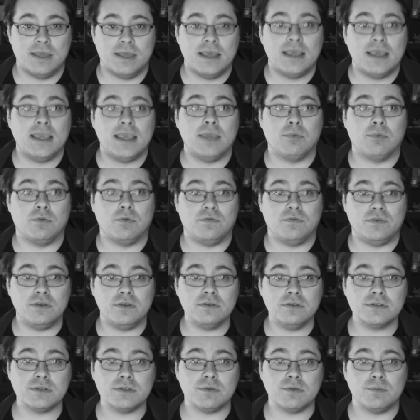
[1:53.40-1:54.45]
He
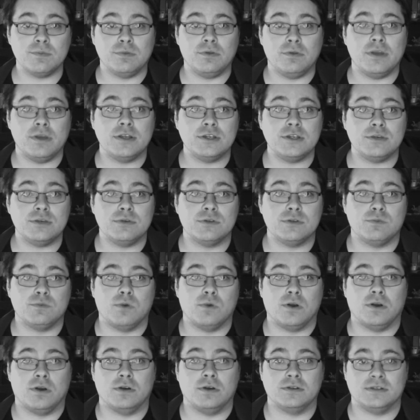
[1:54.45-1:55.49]
refused to employ Jewish
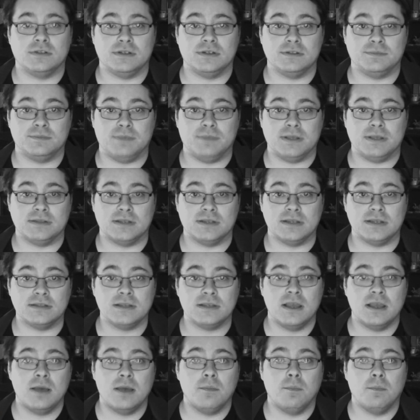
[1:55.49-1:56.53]
workers in his business,
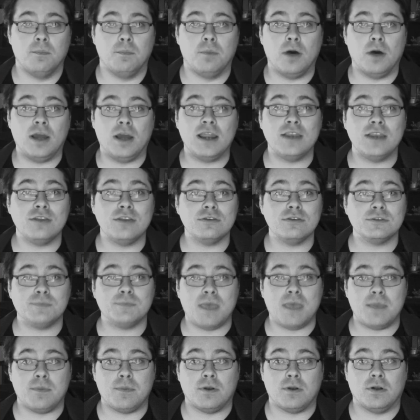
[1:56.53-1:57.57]
bought a
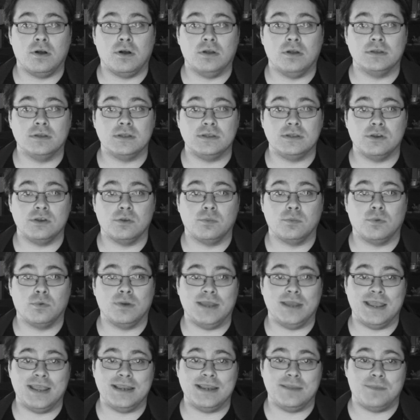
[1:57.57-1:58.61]
newspaper called the Dearborn
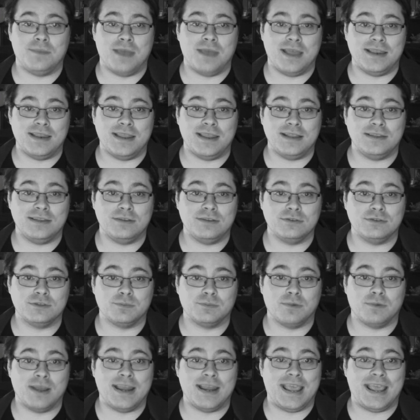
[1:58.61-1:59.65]
Independent to
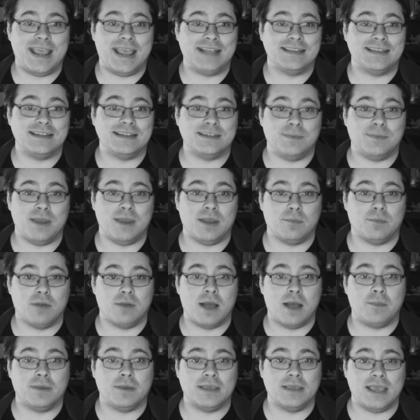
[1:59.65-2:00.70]
spread anti-Semitic
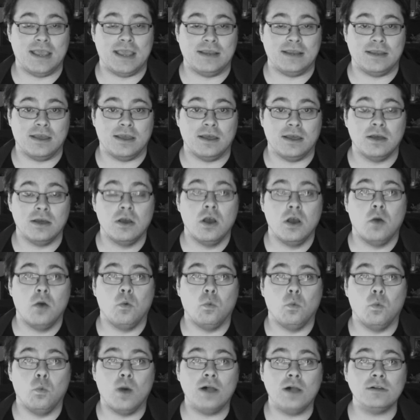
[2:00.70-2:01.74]
propaganda,
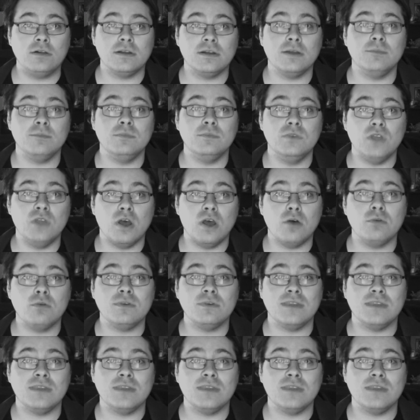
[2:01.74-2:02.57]
welcomed known